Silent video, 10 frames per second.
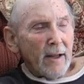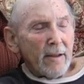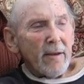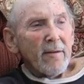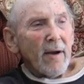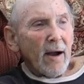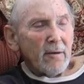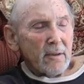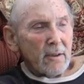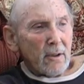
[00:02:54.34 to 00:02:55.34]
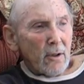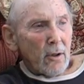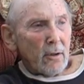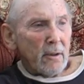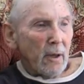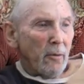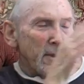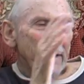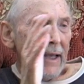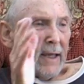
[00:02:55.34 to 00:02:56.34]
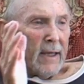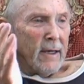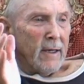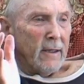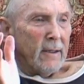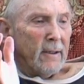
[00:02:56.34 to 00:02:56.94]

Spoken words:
in this house there was a